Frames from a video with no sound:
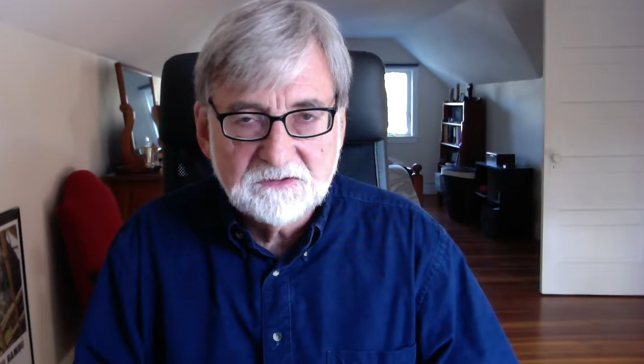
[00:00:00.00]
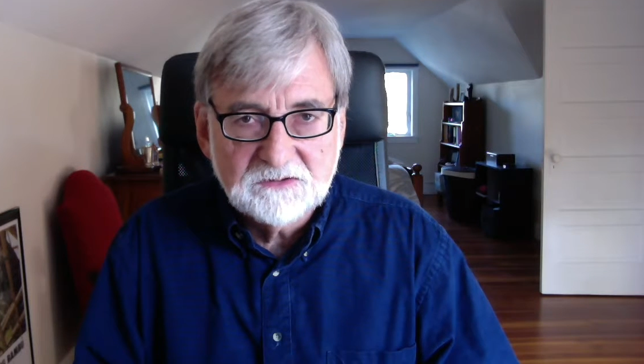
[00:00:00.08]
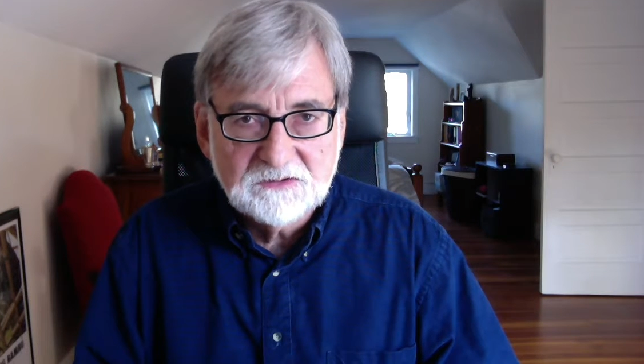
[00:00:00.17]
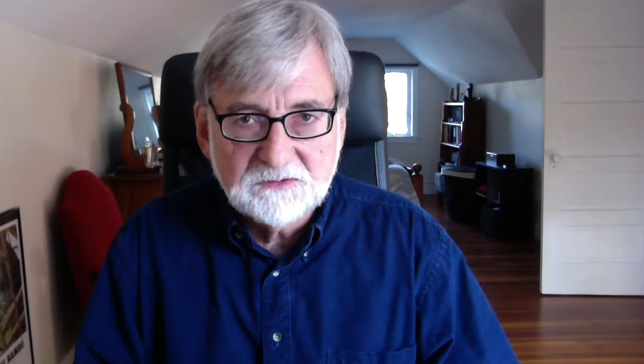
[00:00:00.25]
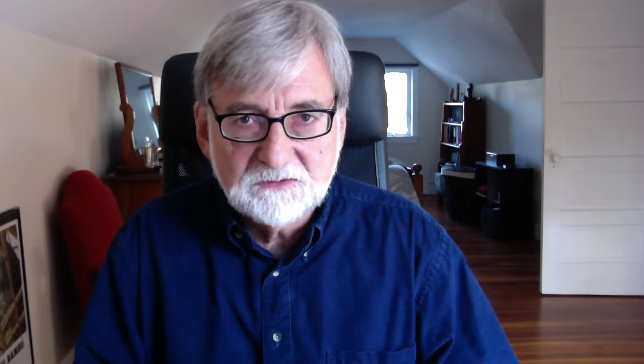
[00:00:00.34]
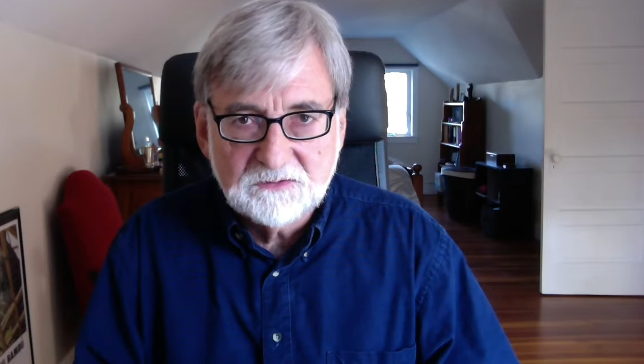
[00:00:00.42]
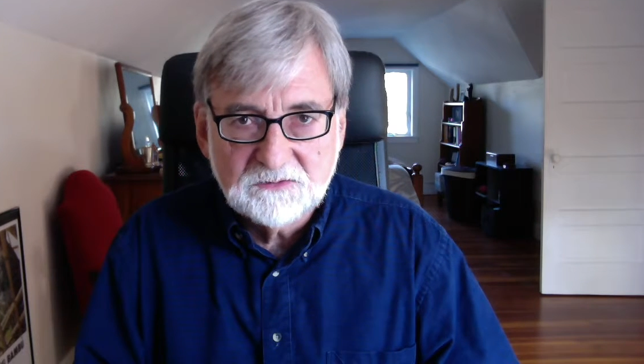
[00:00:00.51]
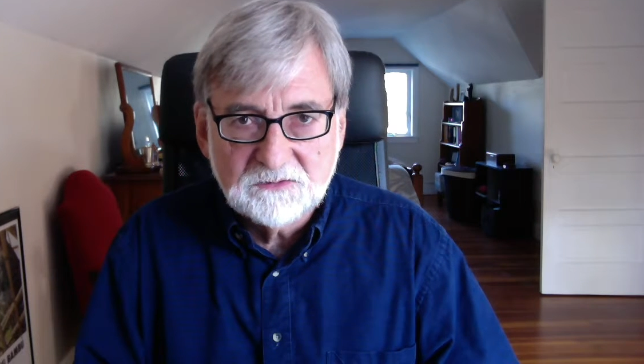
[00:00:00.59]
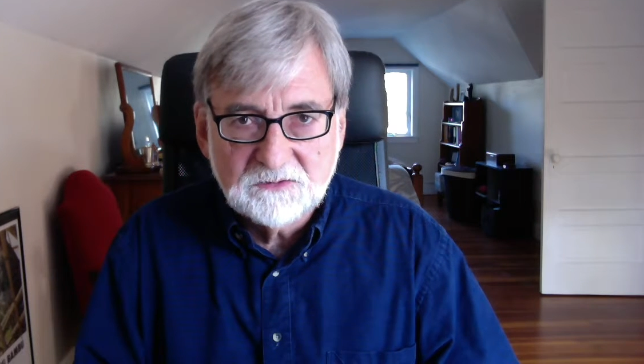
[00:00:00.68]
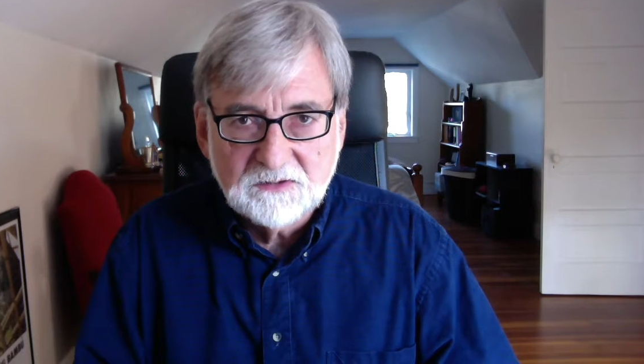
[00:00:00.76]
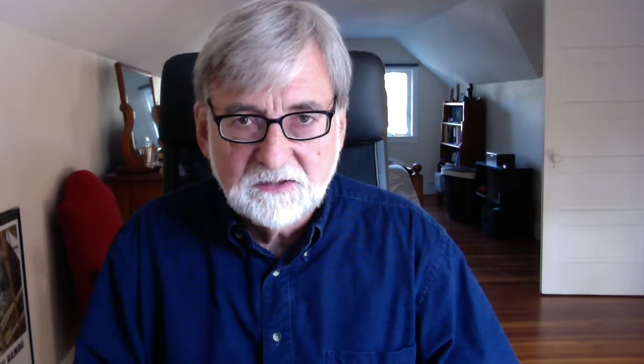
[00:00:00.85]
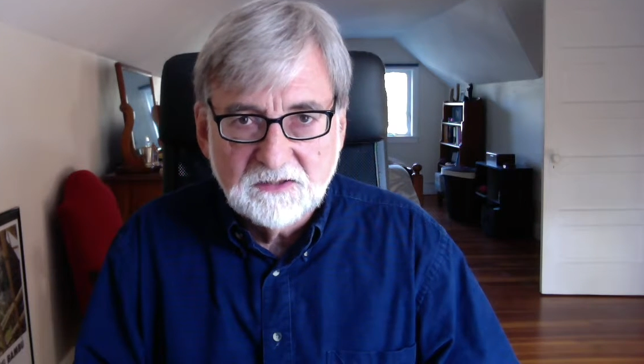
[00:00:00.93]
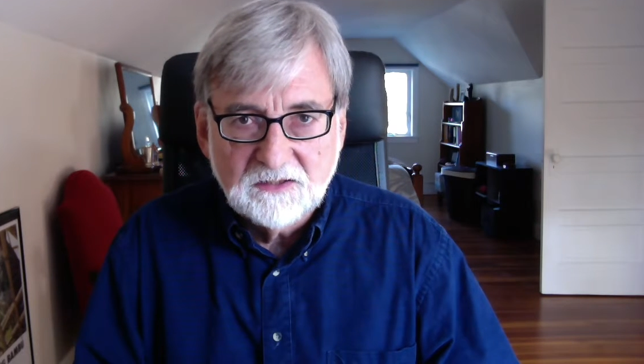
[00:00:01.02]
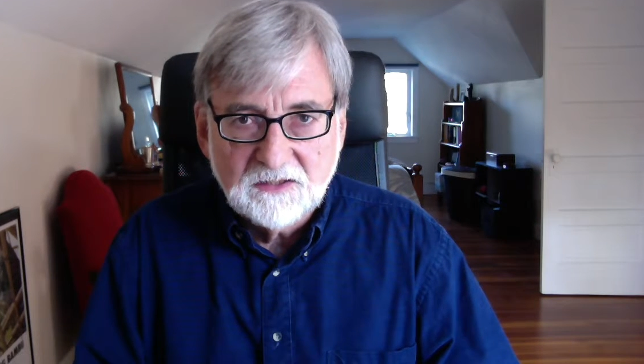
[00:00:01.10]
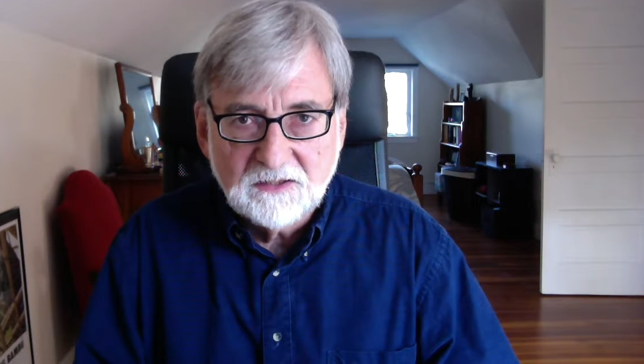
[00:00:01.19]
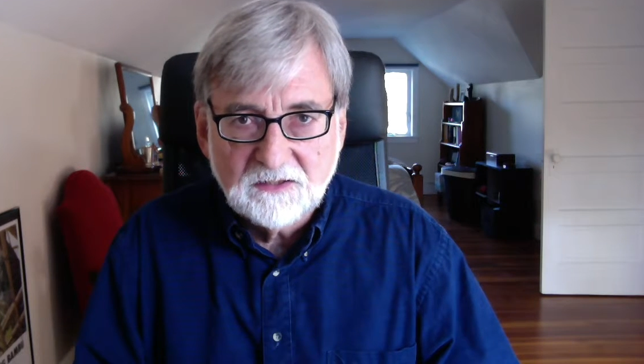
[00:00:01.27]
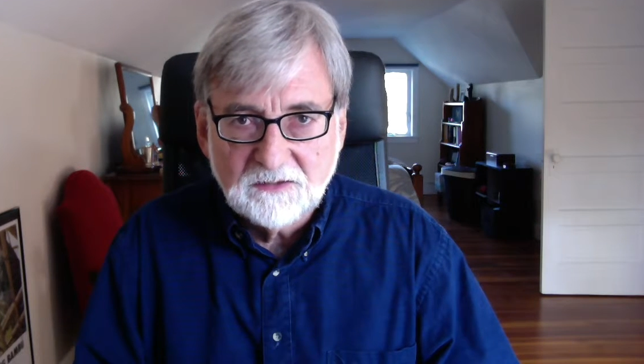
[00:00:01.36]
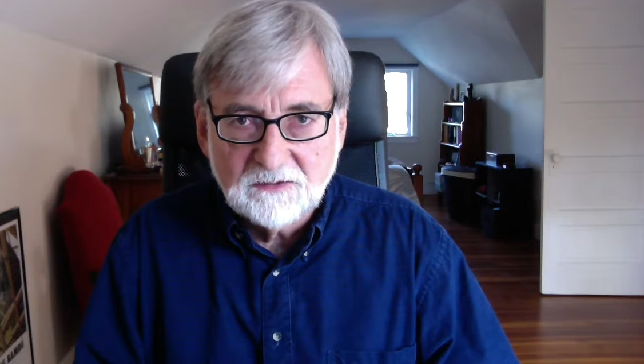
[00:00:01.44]
to
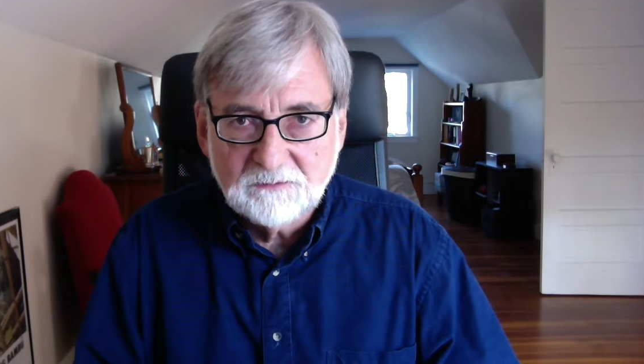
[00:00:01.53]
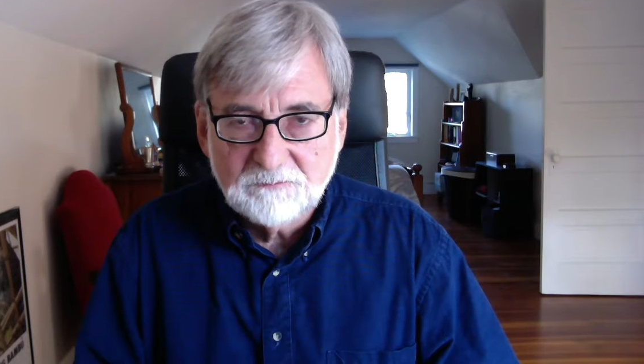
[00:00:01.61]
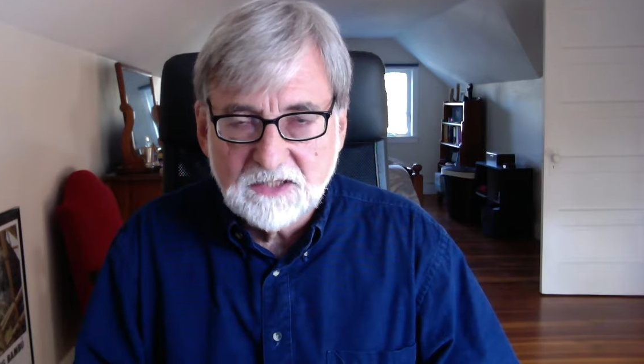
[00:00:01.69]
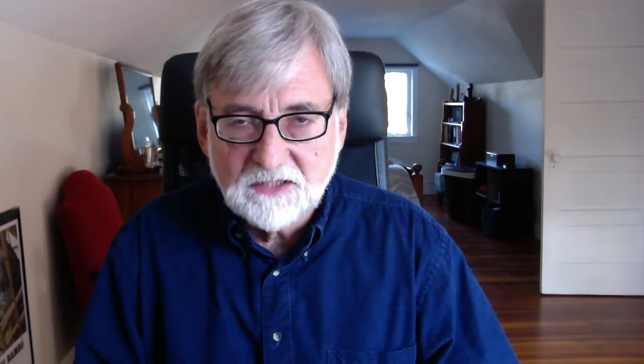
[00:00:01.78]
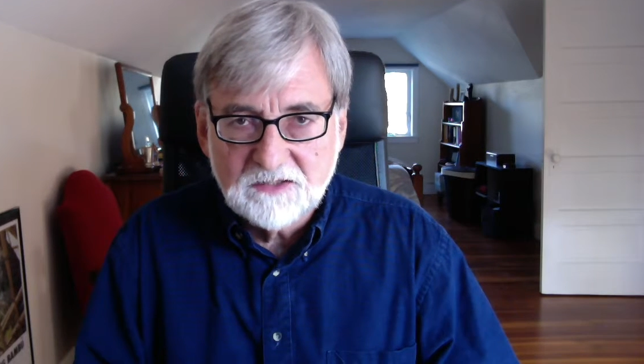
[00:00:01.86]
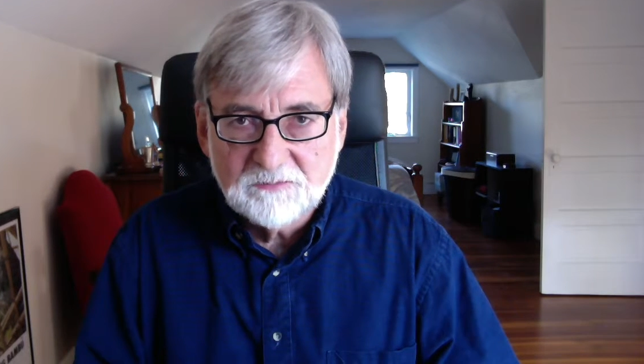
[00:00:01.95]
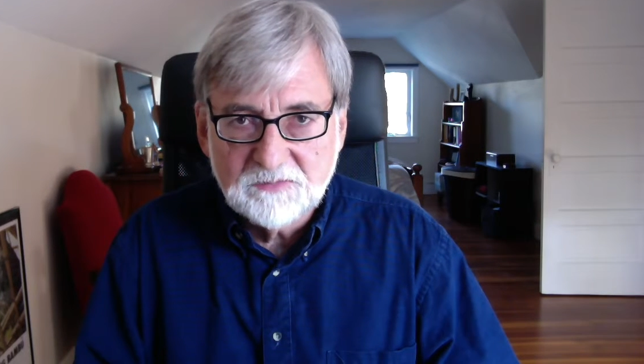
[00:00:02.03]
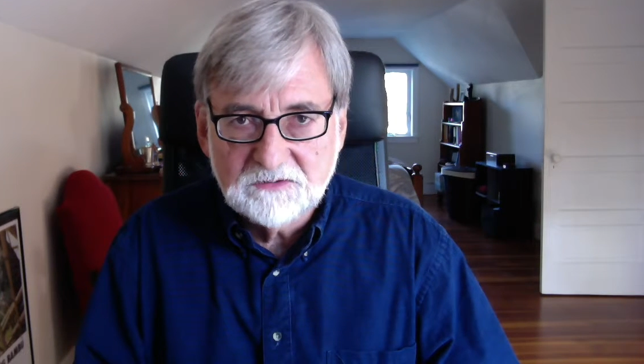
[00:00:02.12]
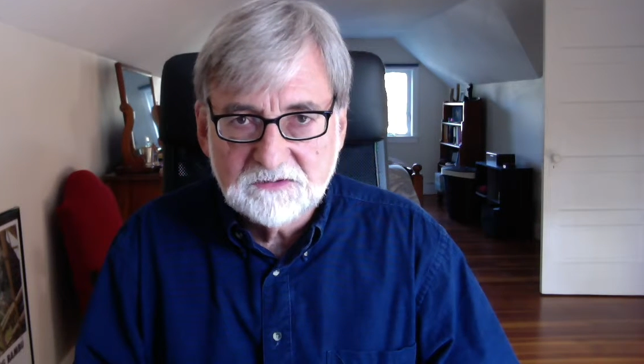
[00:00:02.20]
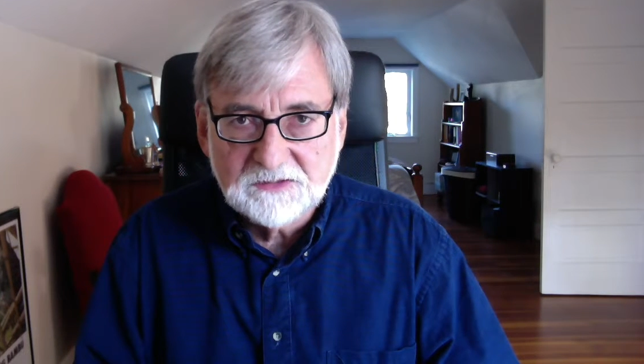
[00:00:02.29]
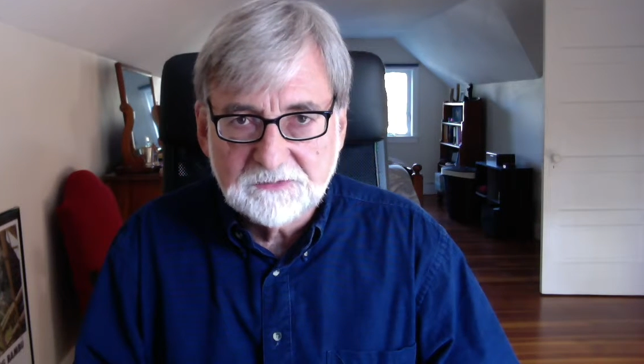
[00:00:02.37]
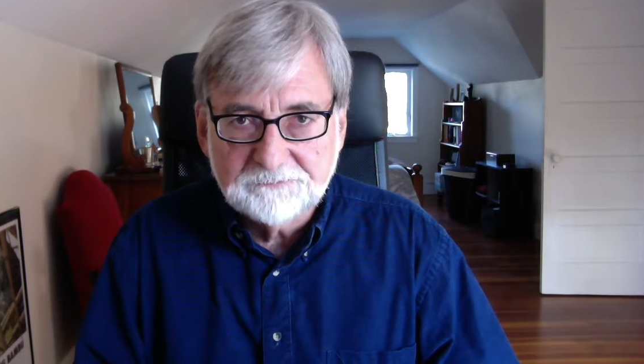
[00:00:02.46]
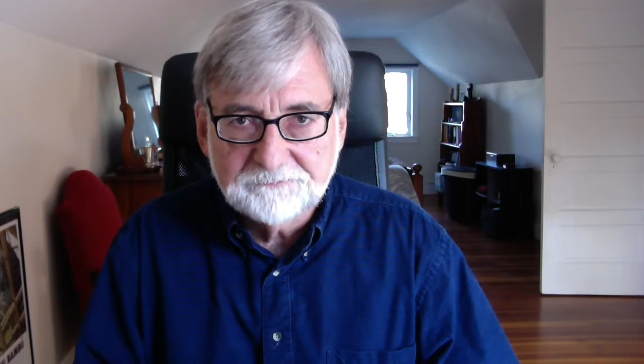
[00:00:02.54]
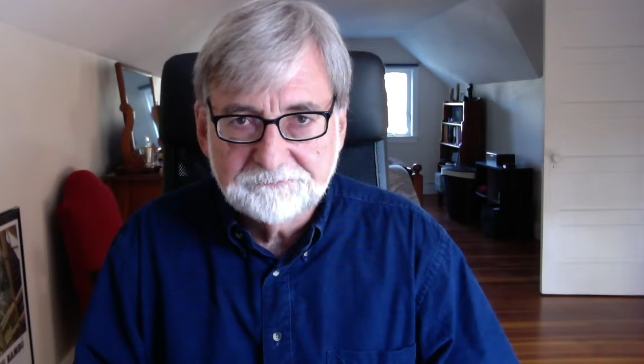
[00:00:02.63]
buy the building,